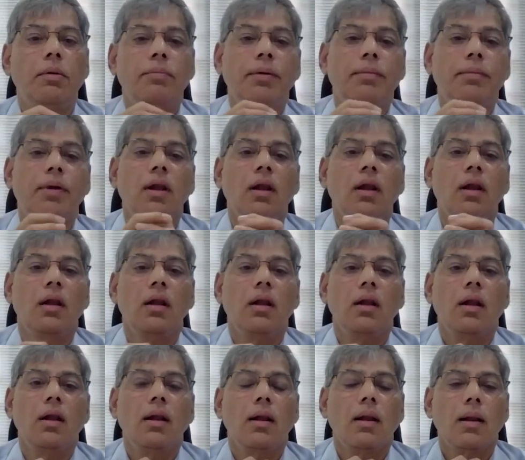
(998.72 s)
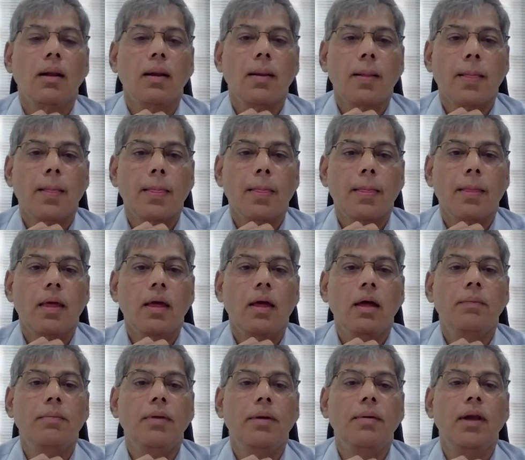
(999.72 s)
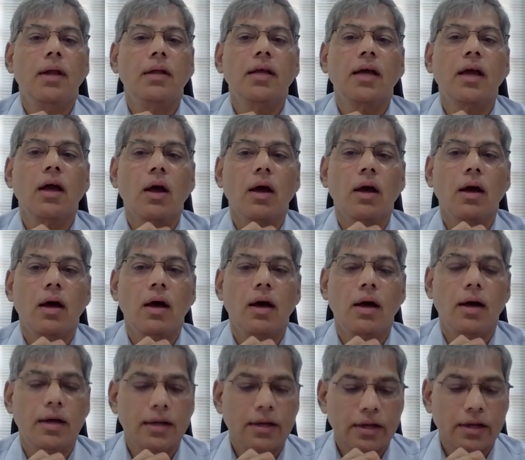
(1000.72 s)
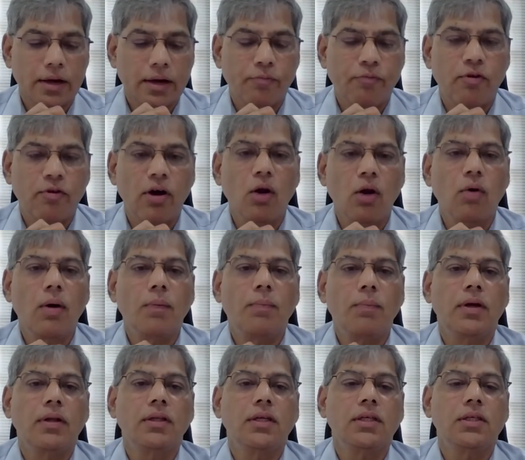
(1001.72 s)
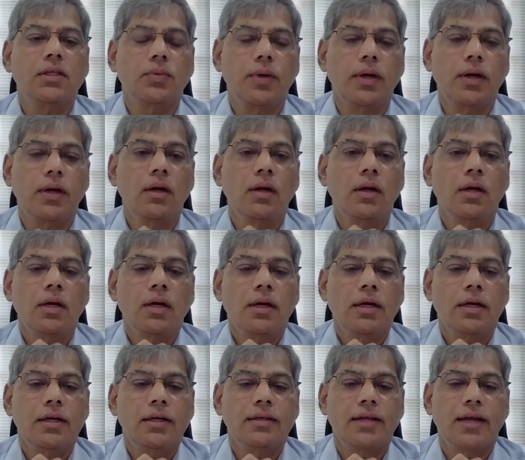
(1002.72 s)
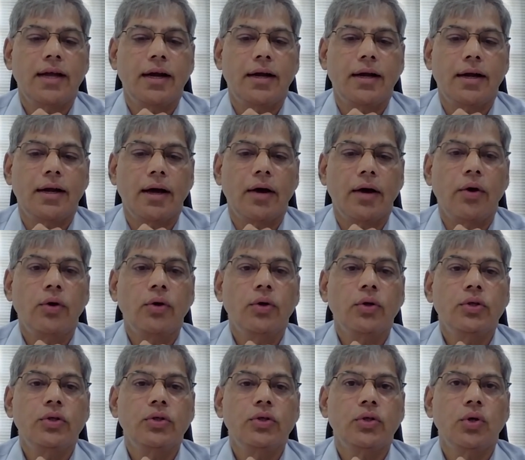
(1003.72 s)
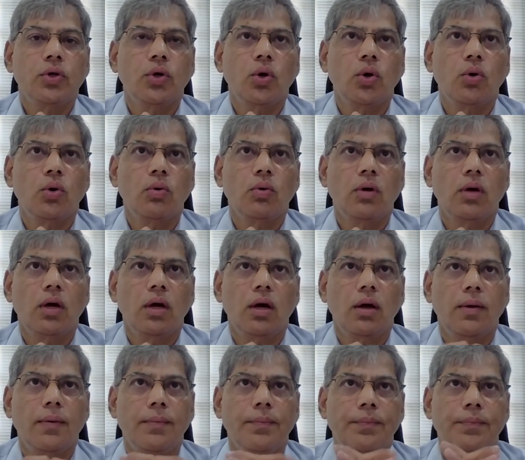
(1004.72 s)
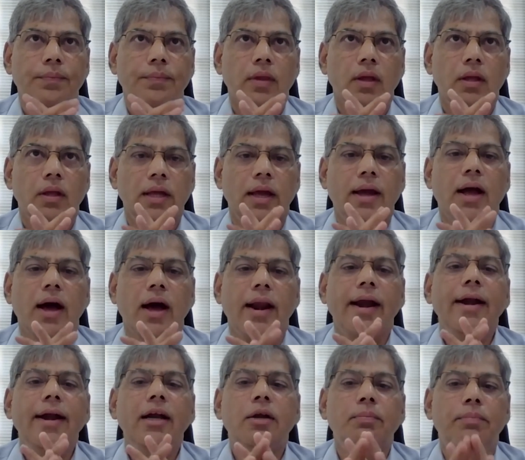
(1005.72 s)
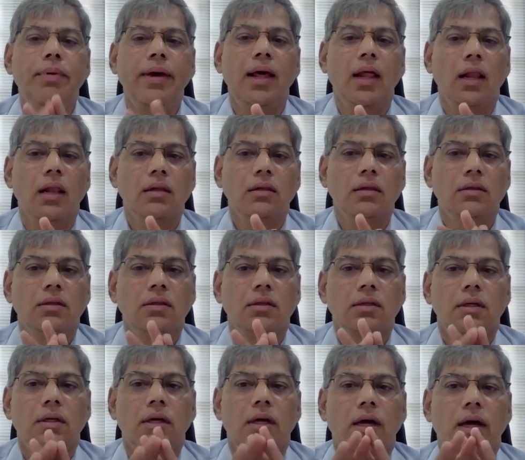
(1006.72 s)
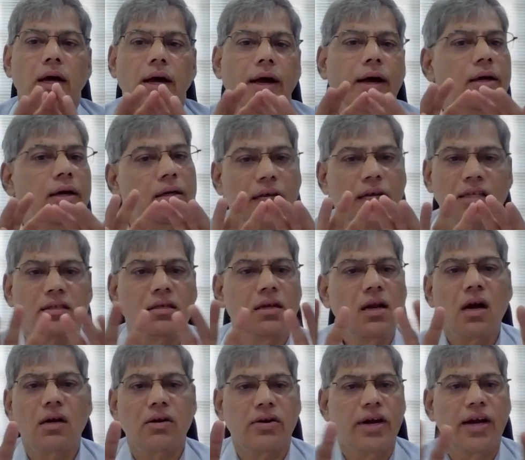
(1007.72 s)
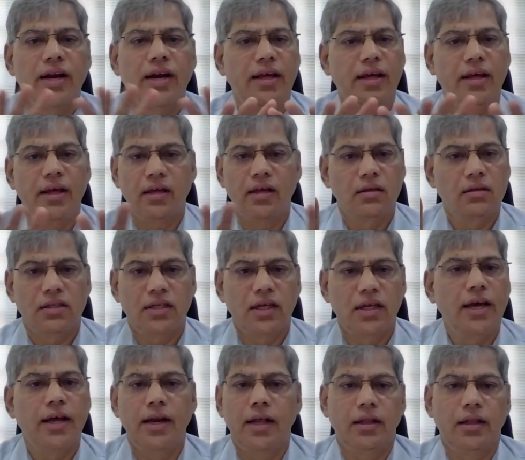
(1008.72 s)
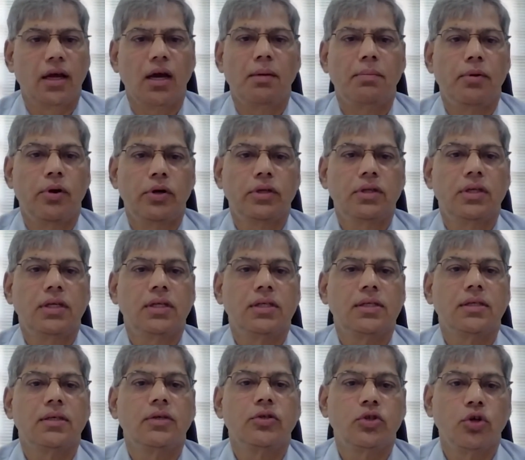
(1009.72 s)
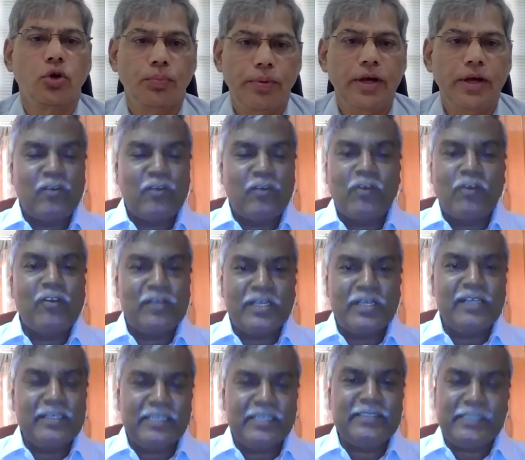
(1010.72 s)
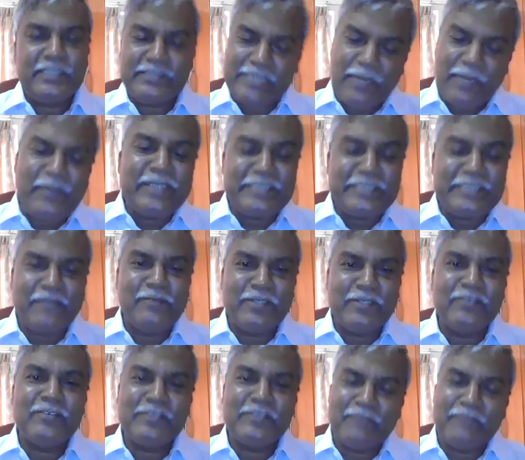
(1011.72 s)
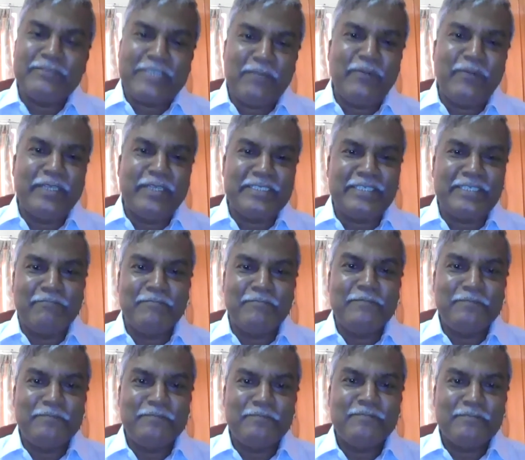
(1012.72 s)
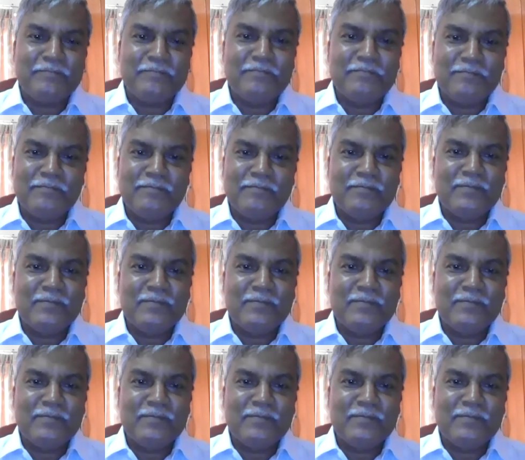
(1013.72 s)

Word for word: all, follow-up actions I think uh, a follow-up on this one is that uh, so um, the current bill uh, does not really say anything about this. So no, no, no, no. It's, it's, step by step. It comes step by step. So